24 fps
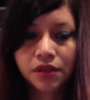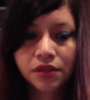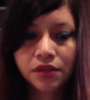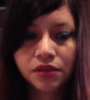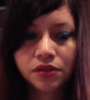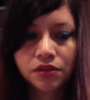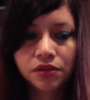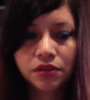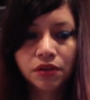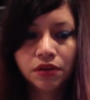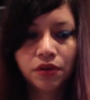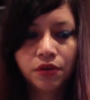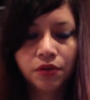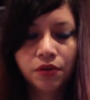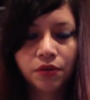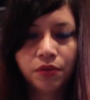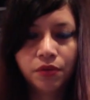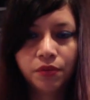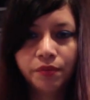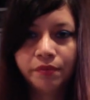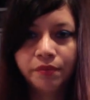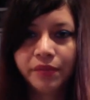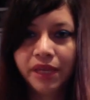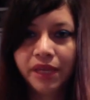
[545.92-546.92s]
So
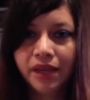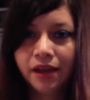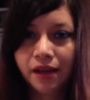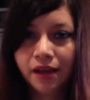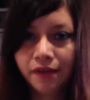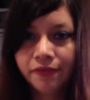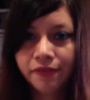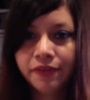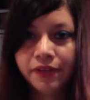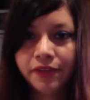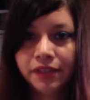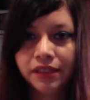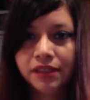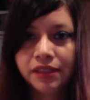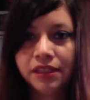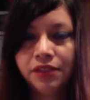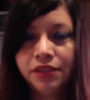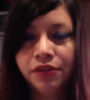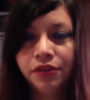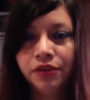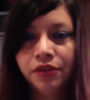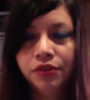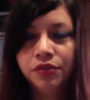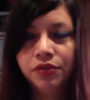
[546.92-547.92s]
be confident in
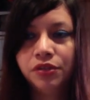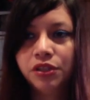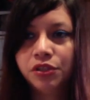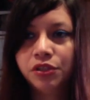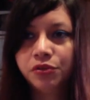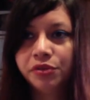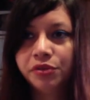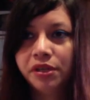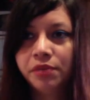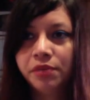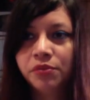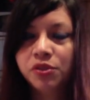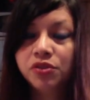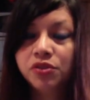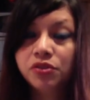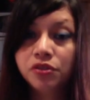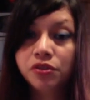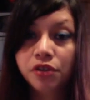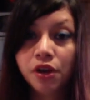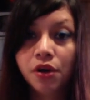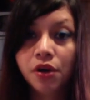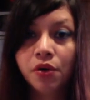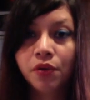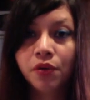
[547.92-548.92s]
your lucid dream. Just
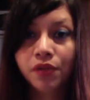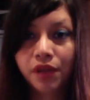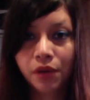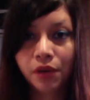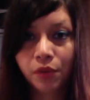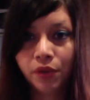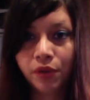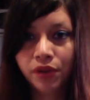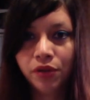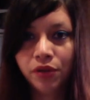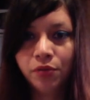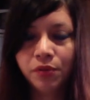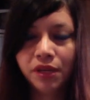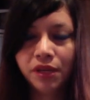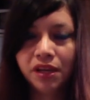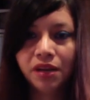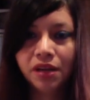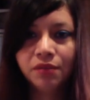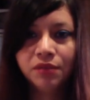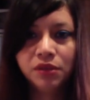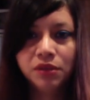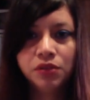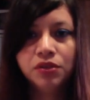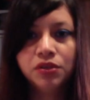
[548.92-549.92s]
know that when you
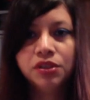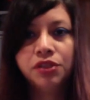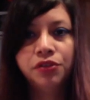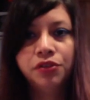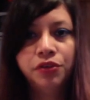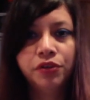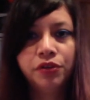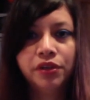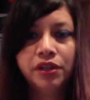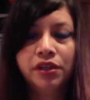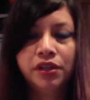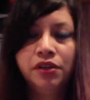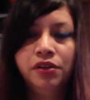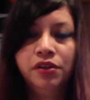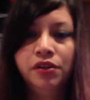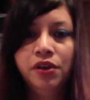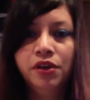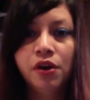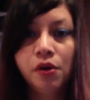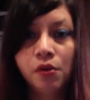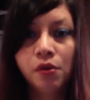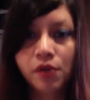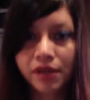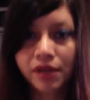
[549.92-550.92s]
become lucid, you're going to
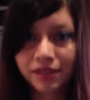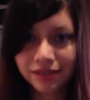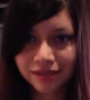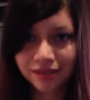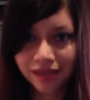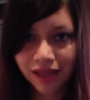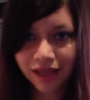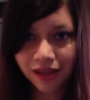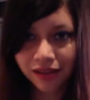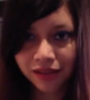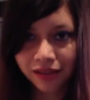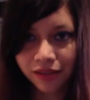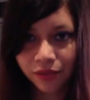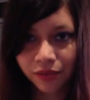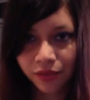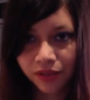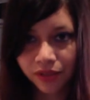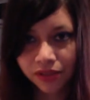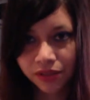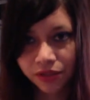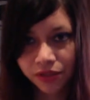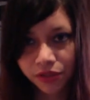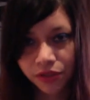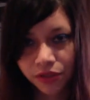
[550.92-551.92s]
know exactly what
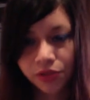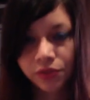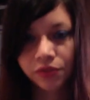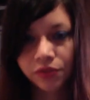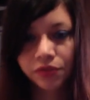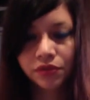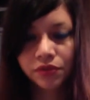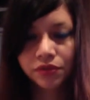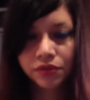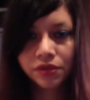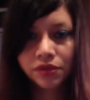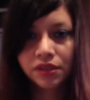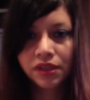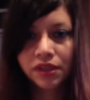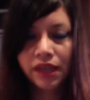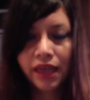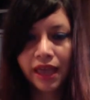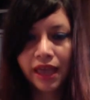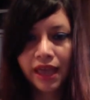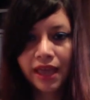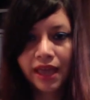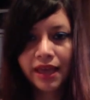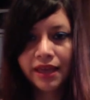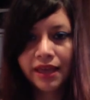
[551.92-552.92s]
to do.
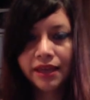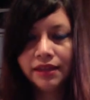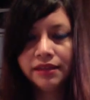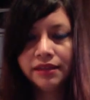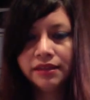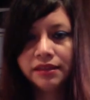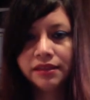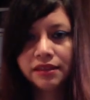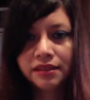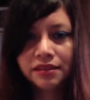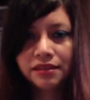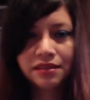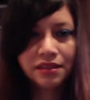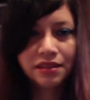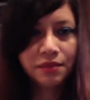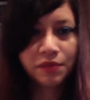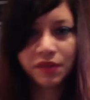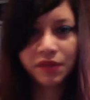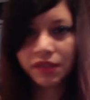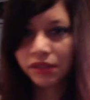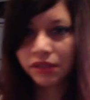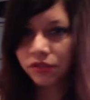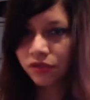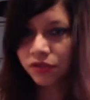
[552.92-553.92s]
And
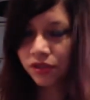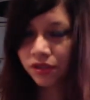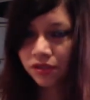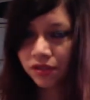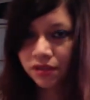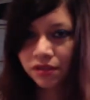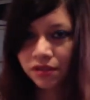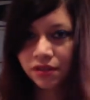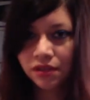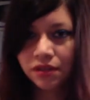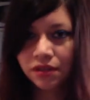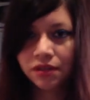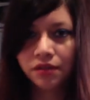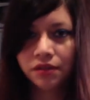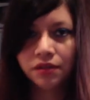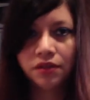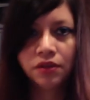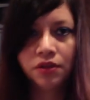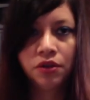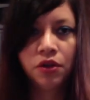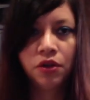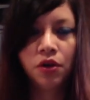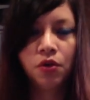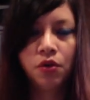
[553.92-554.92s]
something just
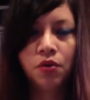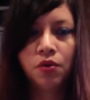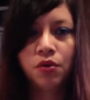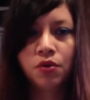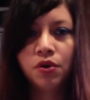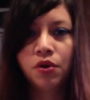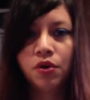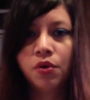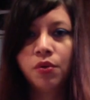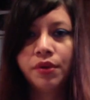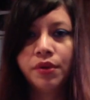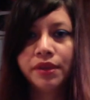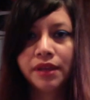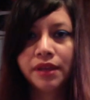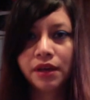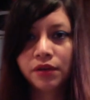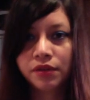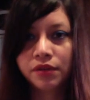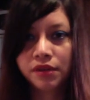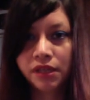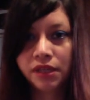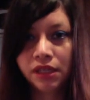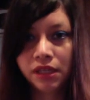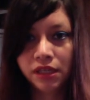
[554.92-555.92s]
go
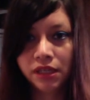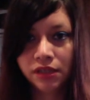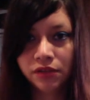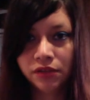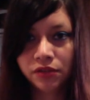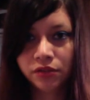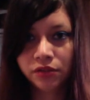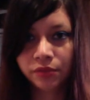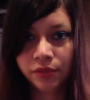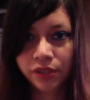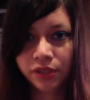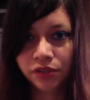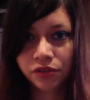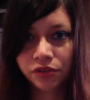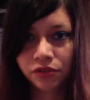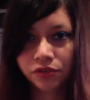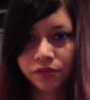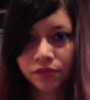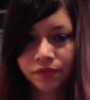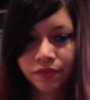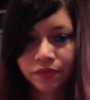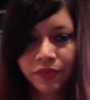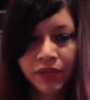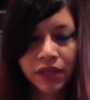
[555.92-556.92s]
without thinking too
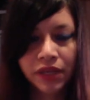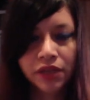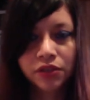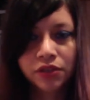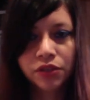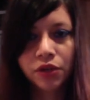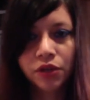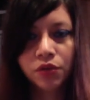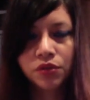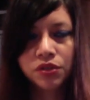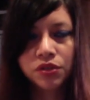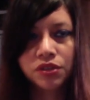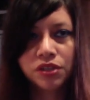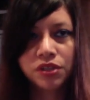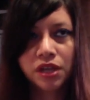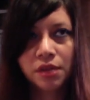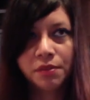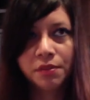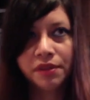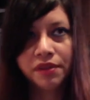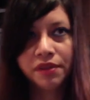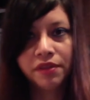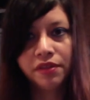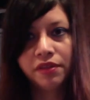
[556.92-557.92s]
much. Don't
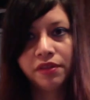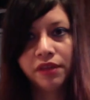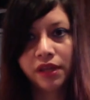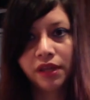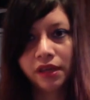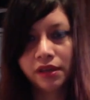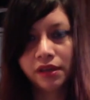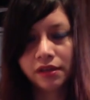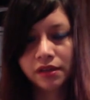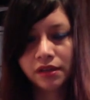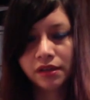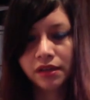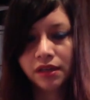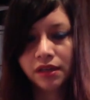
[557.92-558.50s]
stop and think.